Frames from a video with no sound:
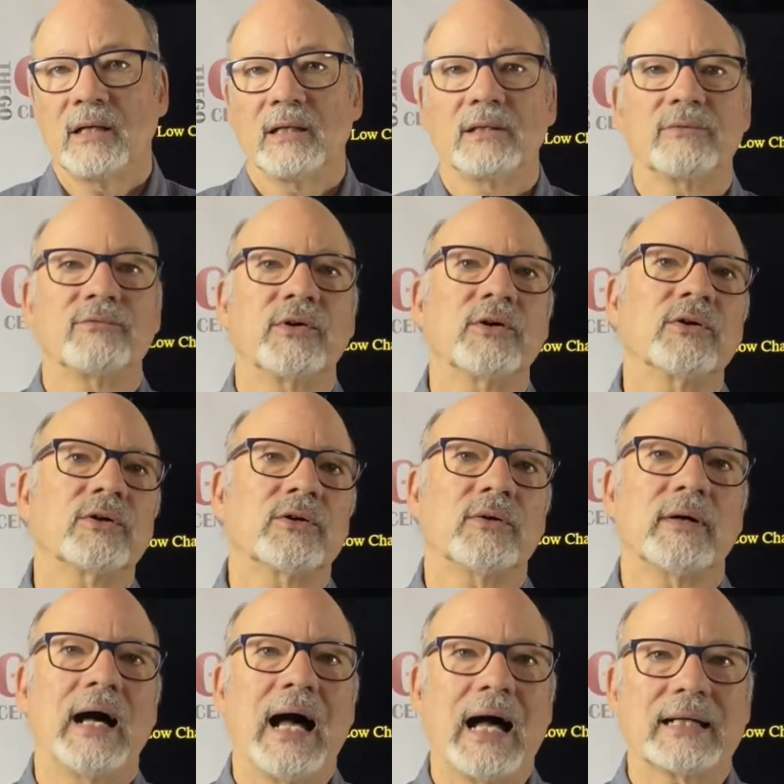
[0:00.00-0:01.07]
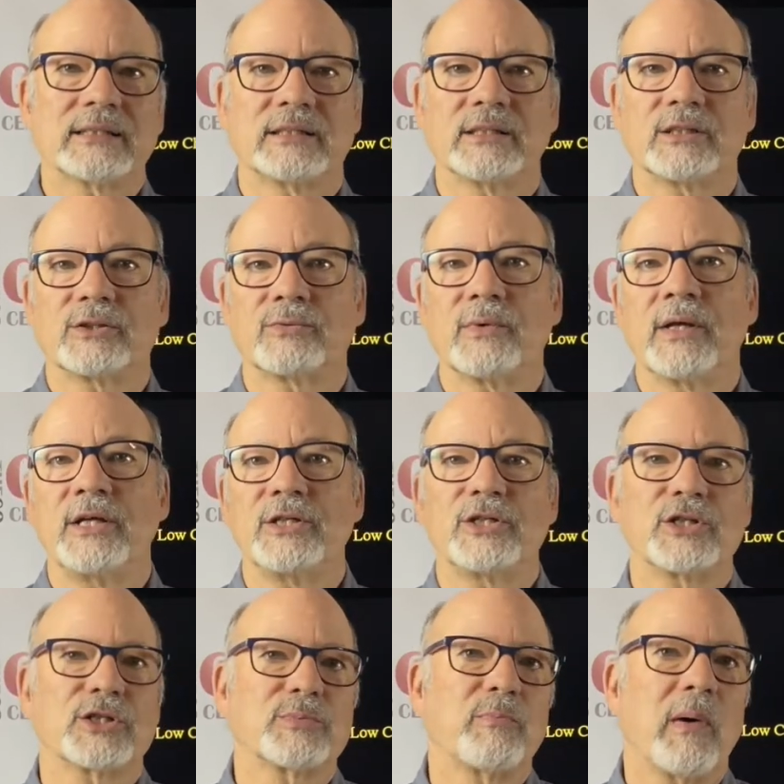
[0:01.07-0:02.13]
The vertical axis
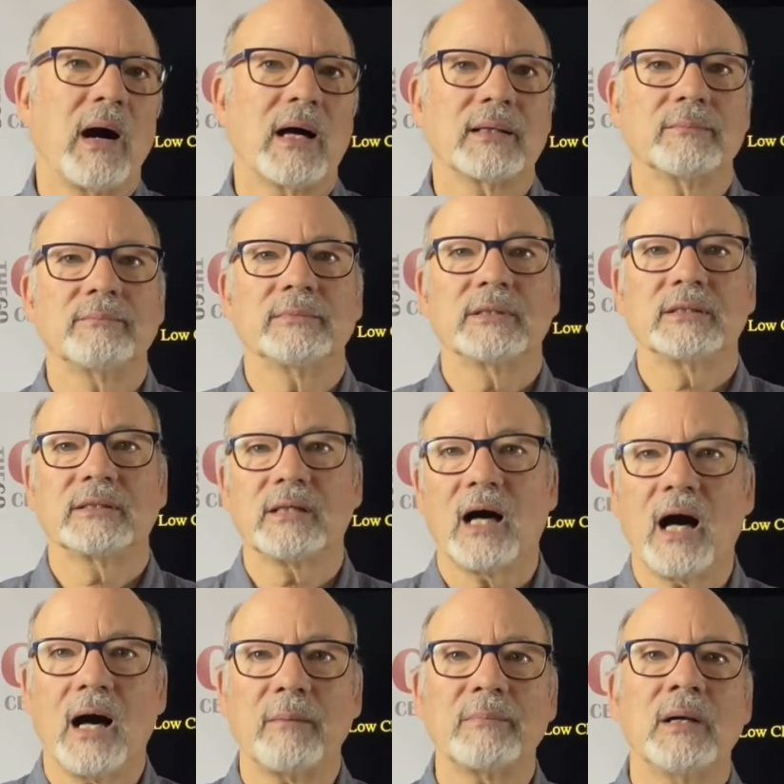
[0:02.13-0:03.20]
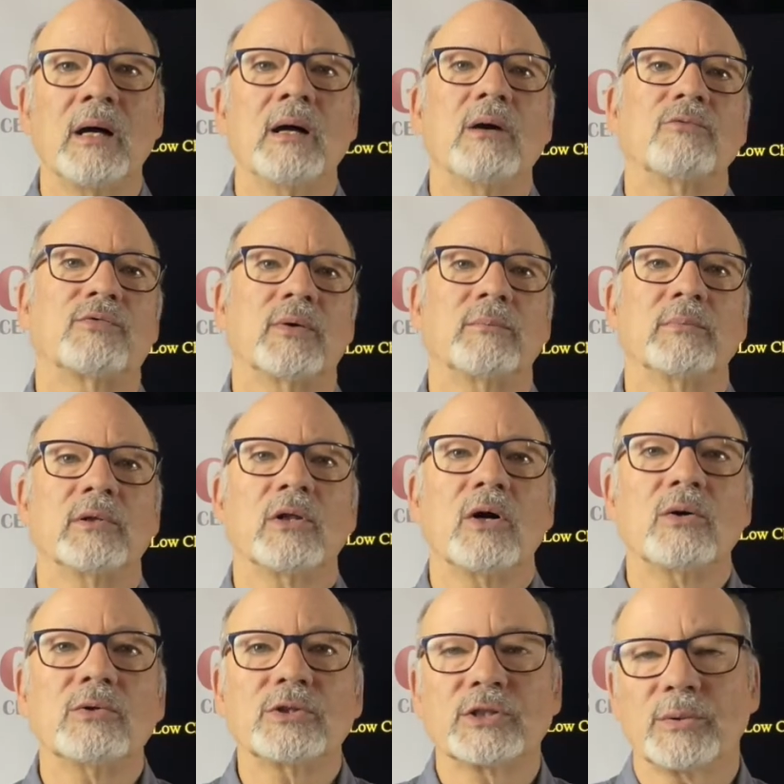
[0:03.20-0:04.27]
ranges bottom to top from
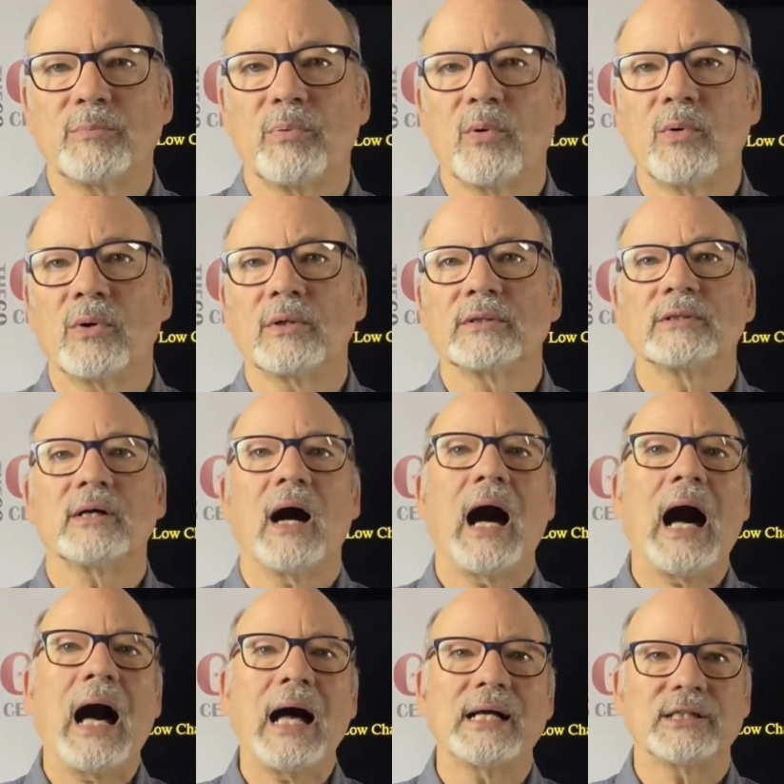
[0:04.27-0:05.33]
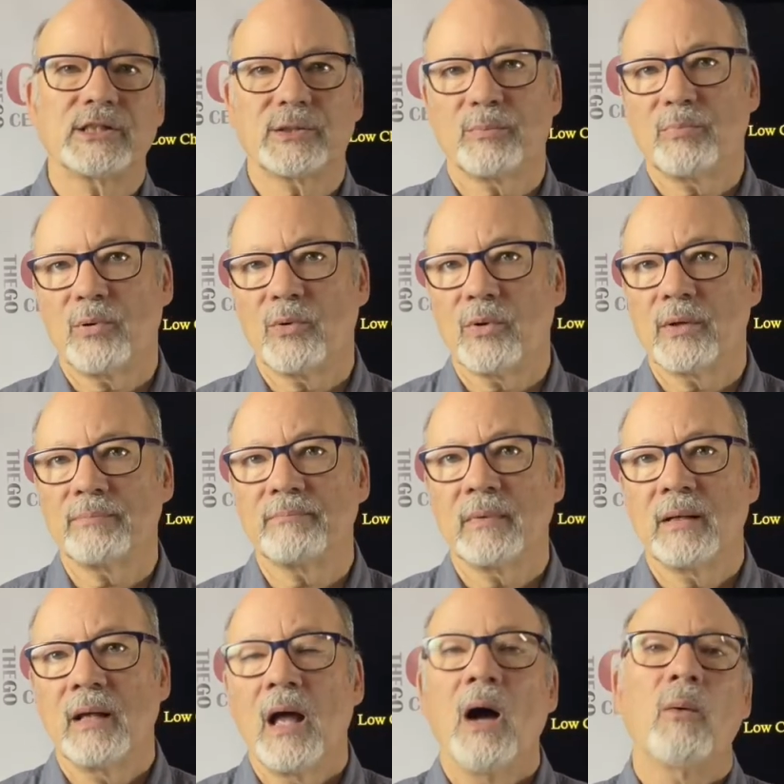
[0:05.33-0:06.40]
low support to high support,
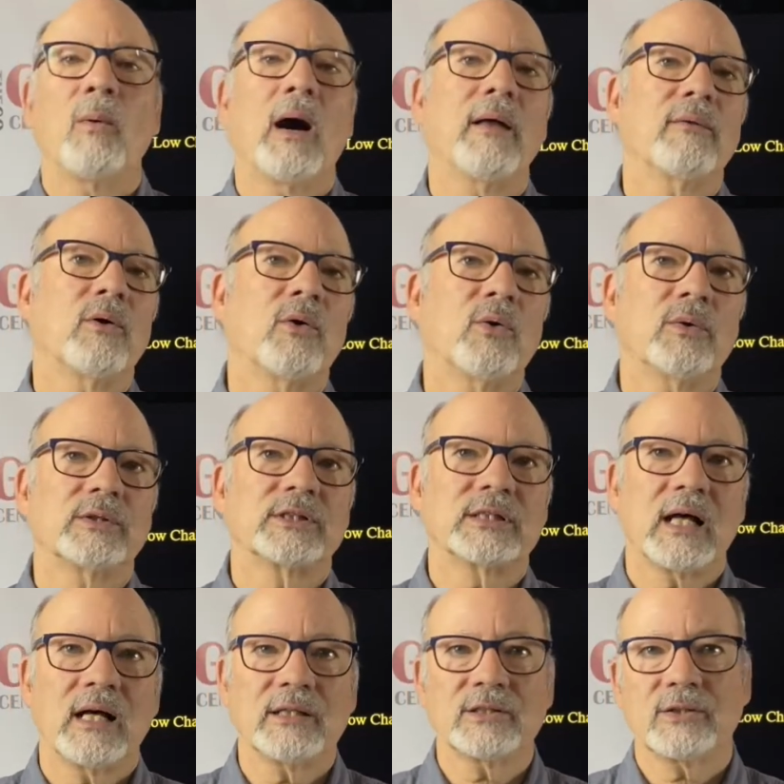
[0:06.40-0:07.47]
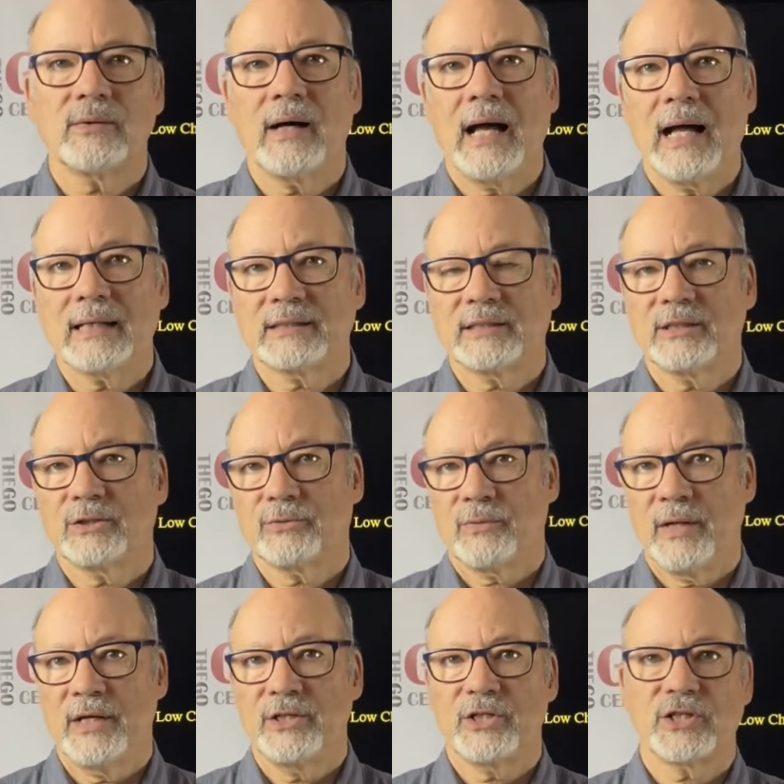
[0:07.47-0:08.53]
while the horizontal axis
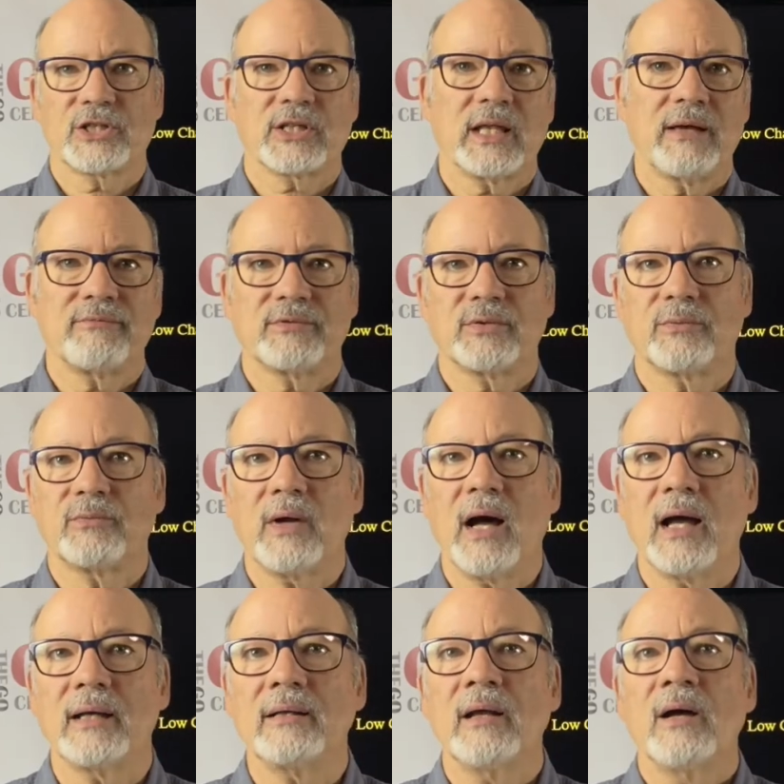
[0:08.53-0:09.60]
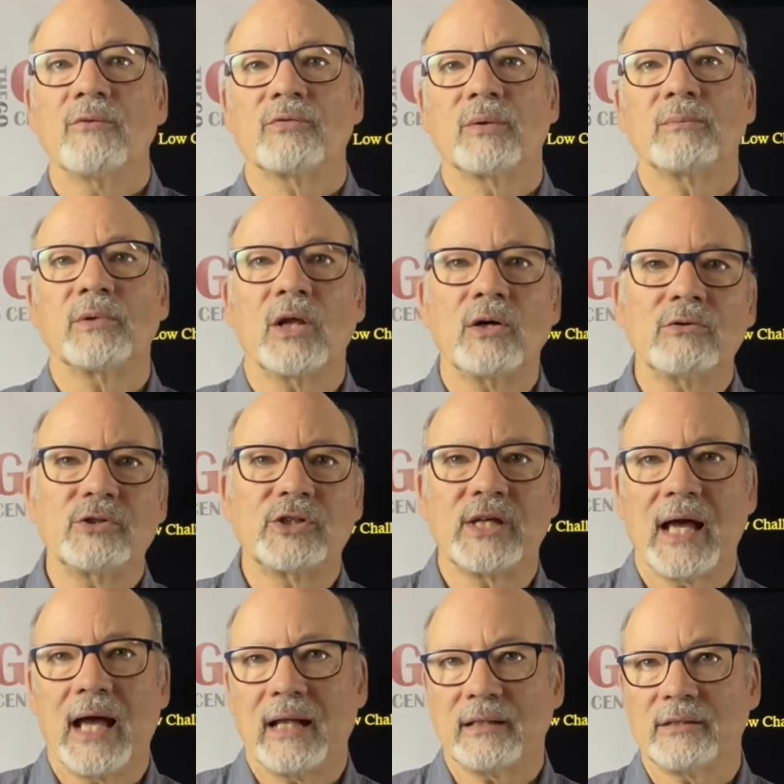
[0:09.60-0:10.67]
ranges left to right from low
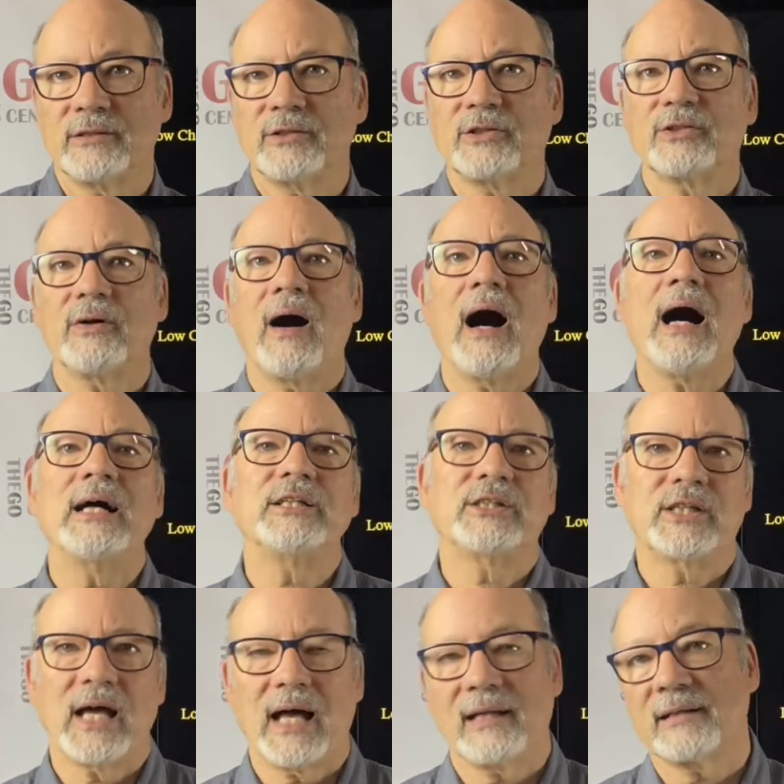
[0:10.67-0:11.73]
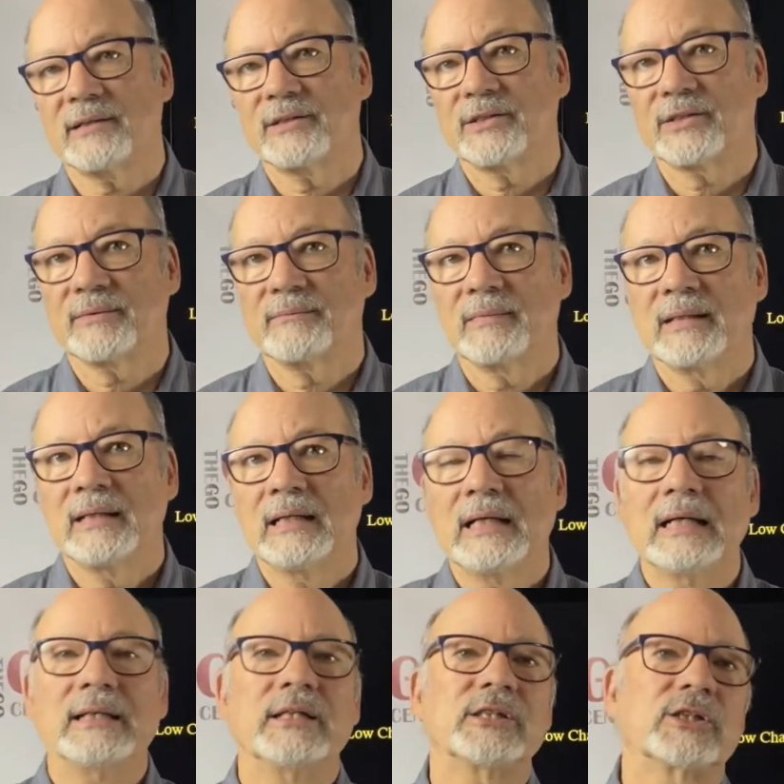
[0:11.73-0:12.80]
challenge to high challenge.
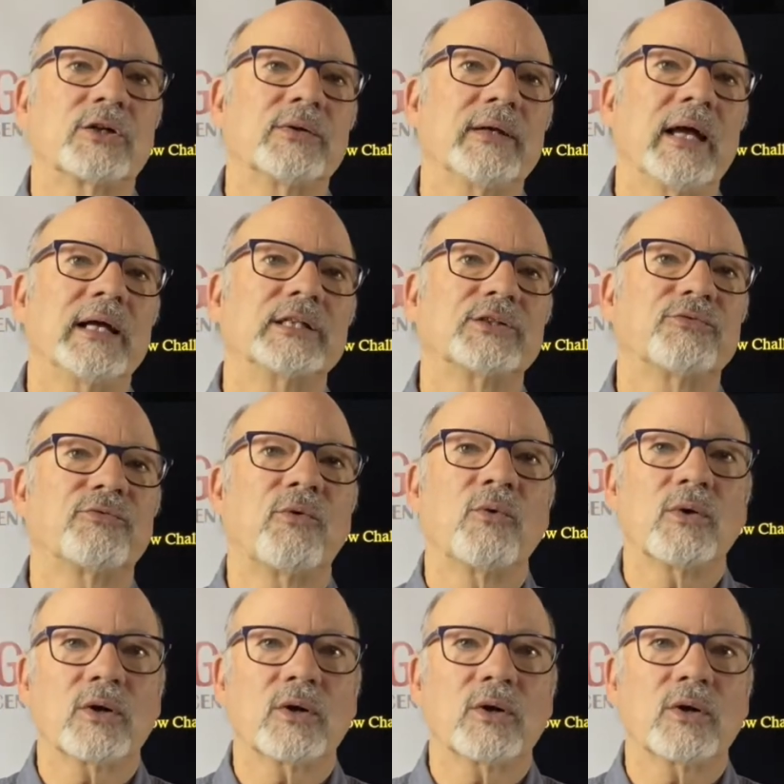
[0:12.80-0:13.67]
This creates four